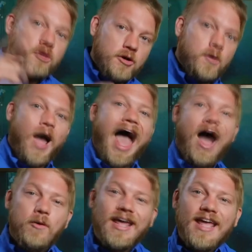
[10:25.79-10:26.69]
you
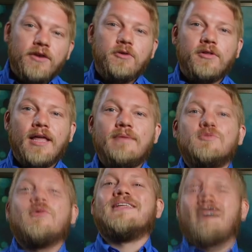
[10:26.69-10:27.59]
how to handle
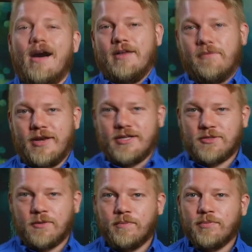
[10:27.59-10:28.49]
claims with
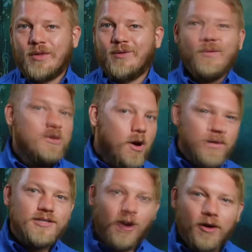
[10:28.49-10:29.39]
confidence. We
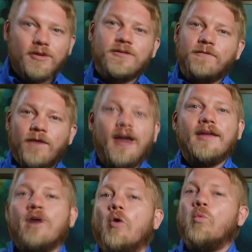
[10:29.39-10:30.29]
know it's hard to
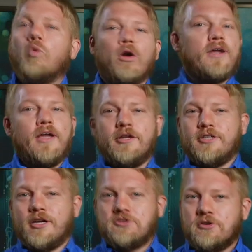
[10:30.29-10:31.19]
find a working
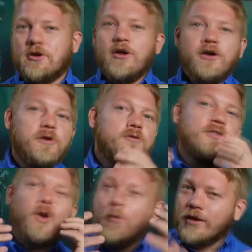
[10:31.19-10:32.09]
adjuster who's
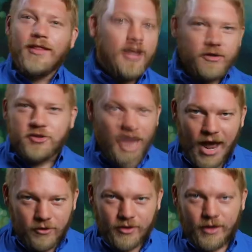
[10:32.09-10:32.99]
going to let you
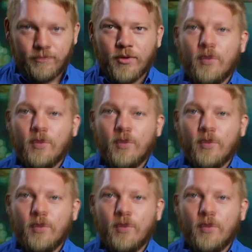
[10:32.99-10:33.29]
shadow them,